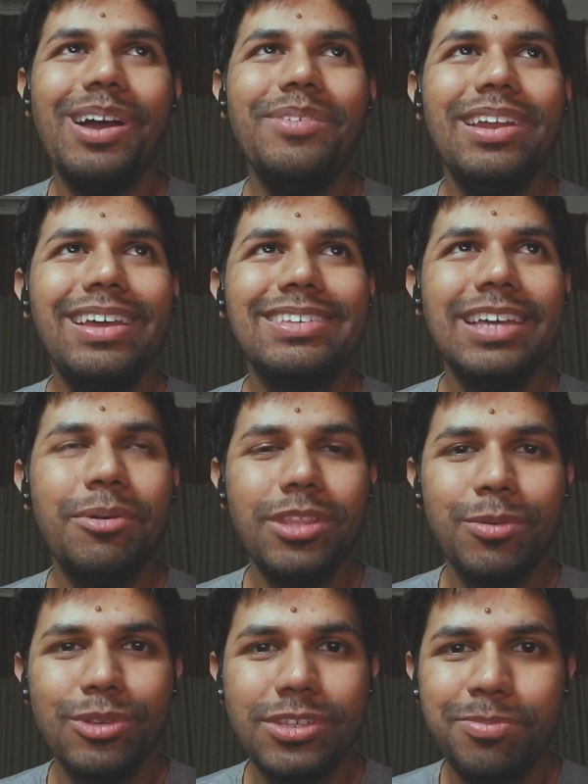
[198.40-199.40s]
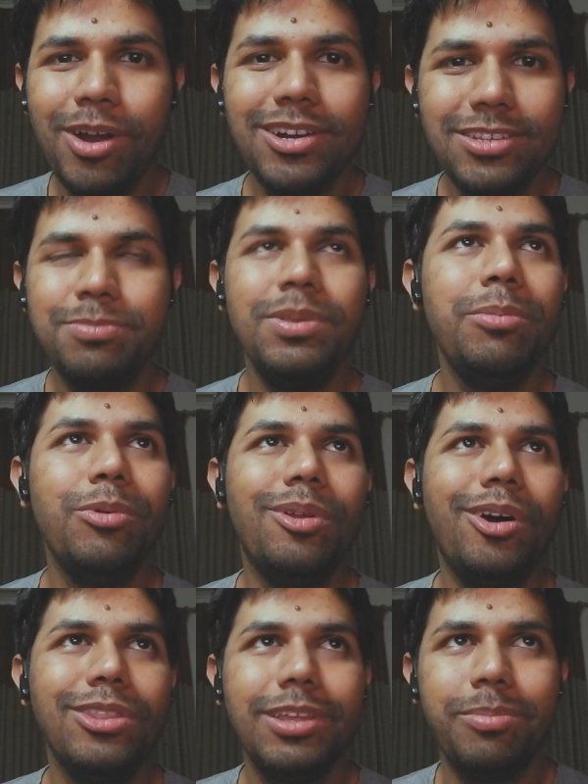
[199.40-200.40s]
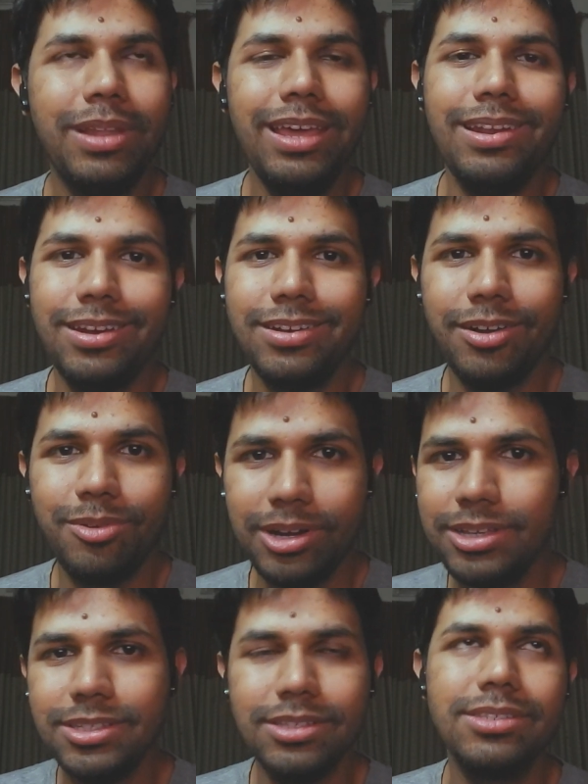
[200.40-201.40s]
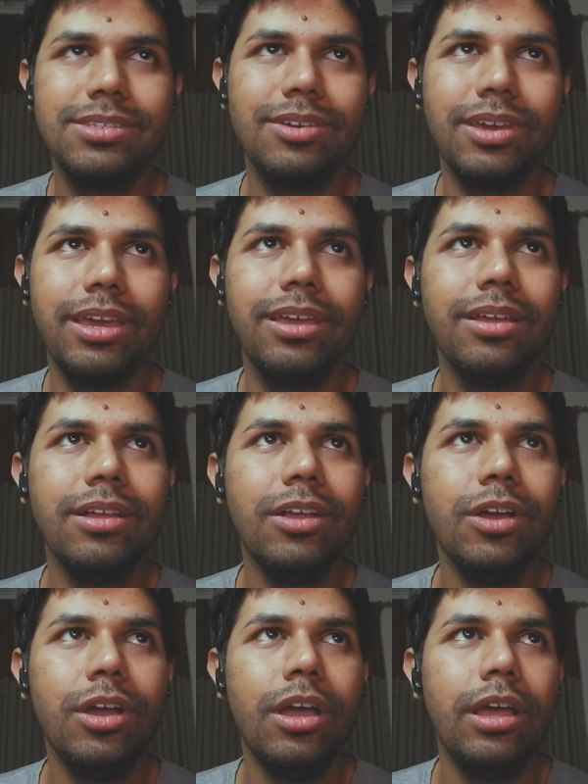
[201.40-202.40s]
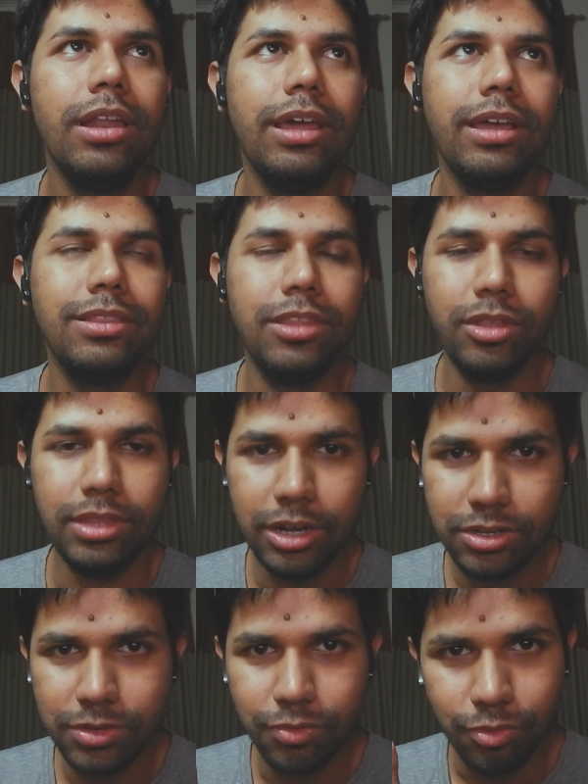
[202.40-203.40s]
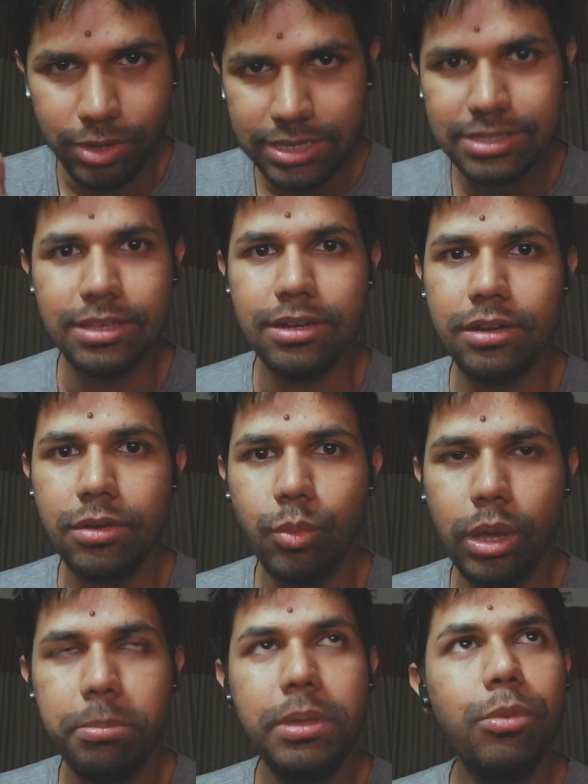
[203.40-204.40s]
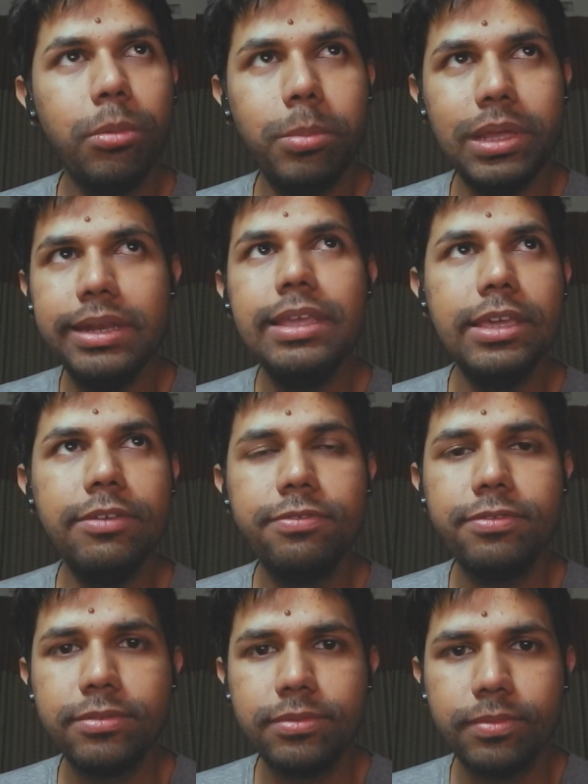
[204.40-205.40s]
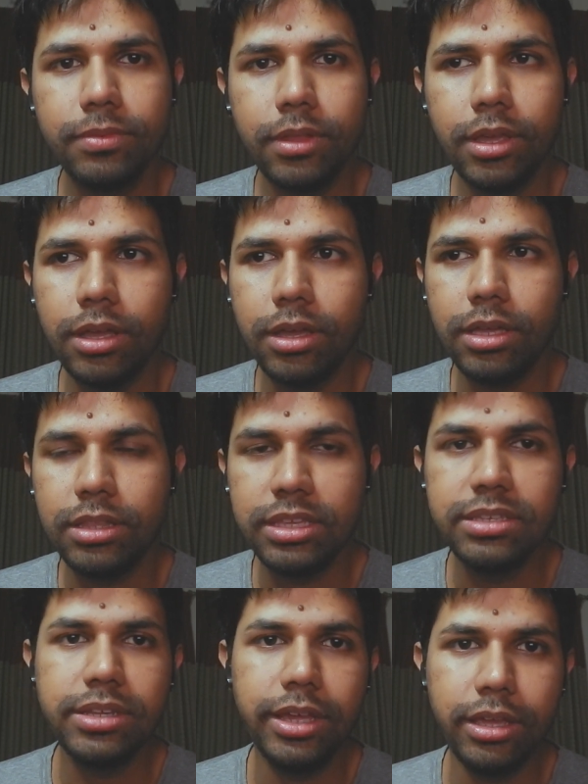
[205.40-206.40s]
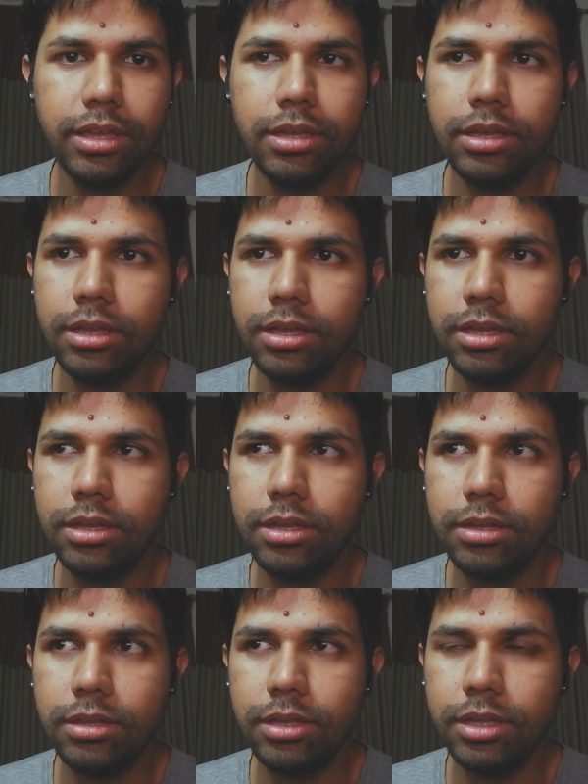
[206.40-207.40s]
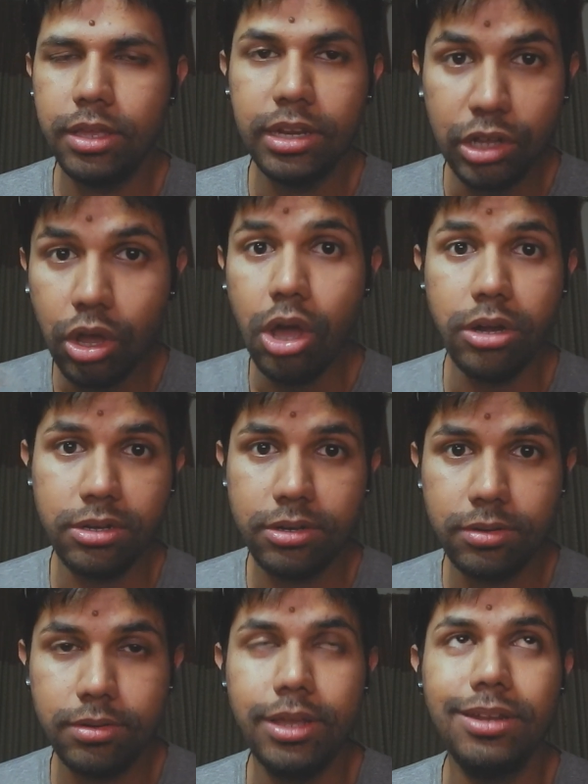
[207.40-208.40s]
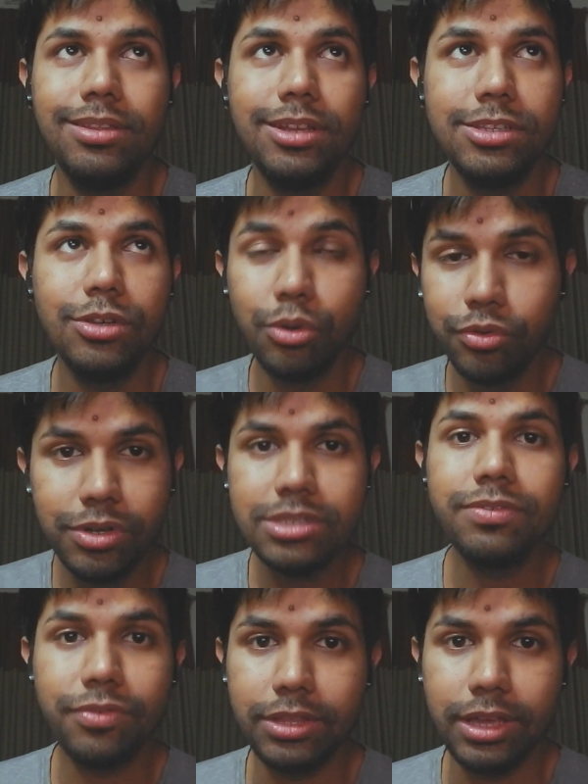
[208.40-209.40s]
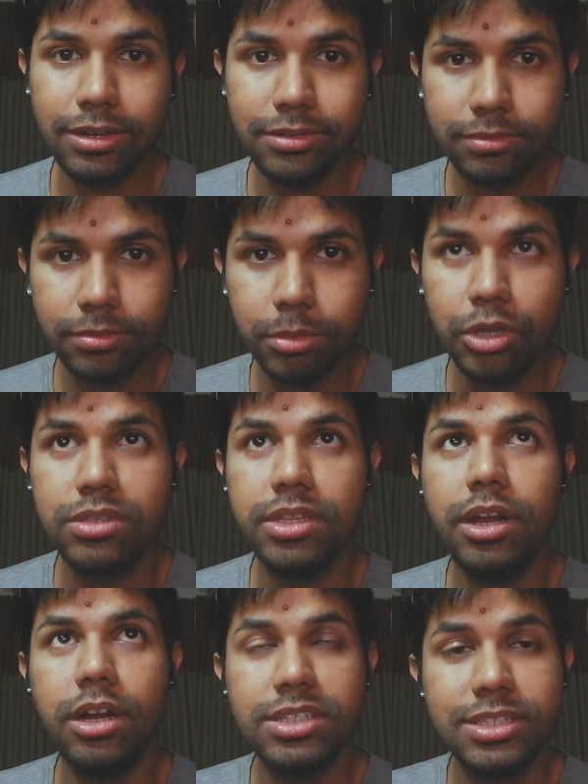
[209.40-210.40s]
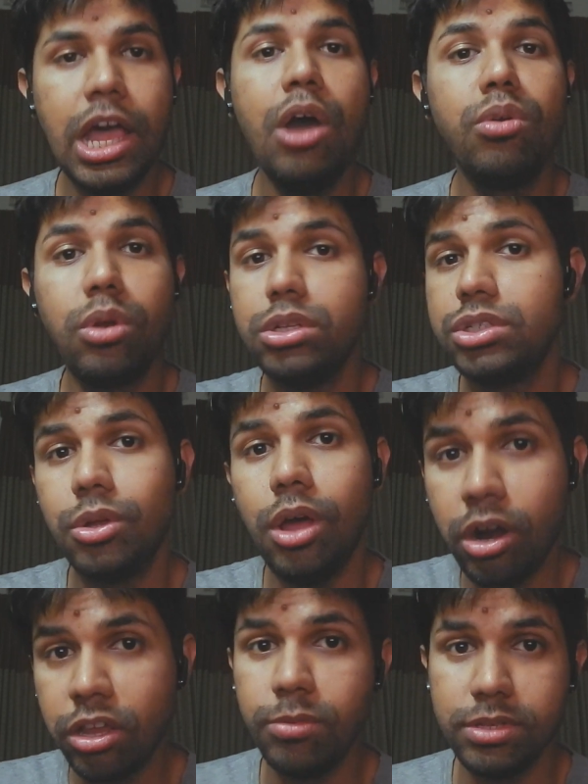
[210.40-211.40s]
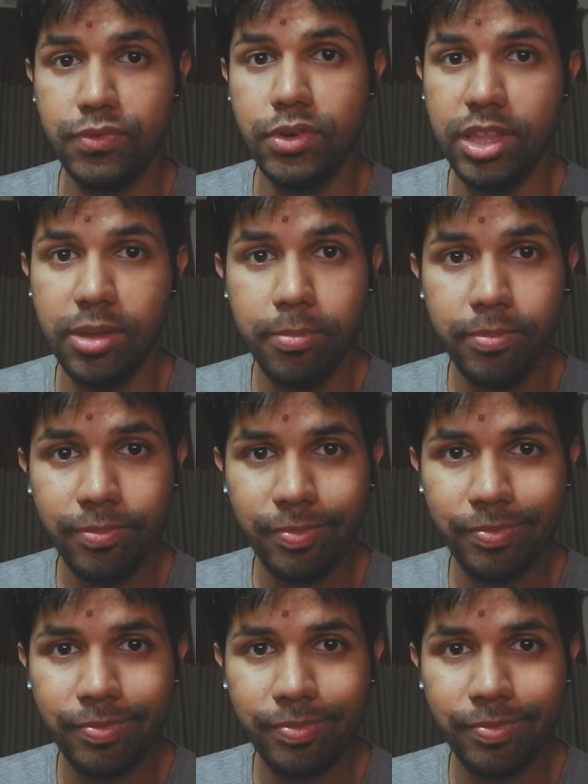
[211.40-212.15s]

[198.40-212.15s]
I mean, like, some of the most smartest people on the planet are religious, okay? Like, there is a reason why people believe in things like in God, right? There's a good reason for that, because there are sound logical arguments for them.